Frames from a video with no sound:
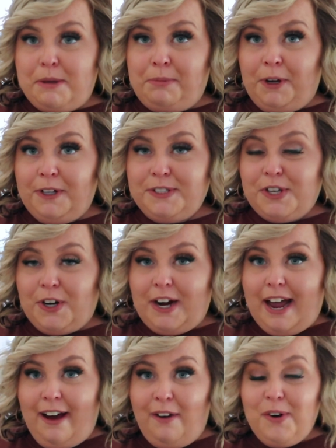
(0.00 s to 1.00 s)
meatballs
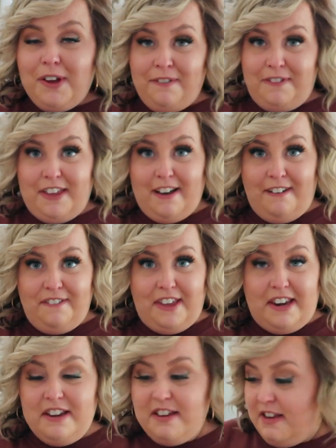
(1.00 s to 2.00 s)
are out of the
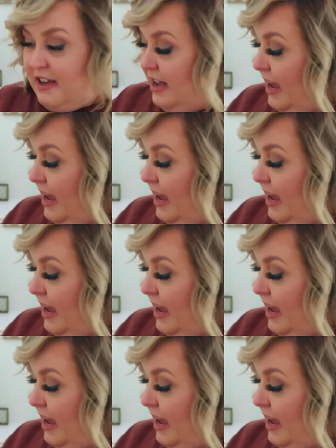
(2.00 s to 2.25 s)
oven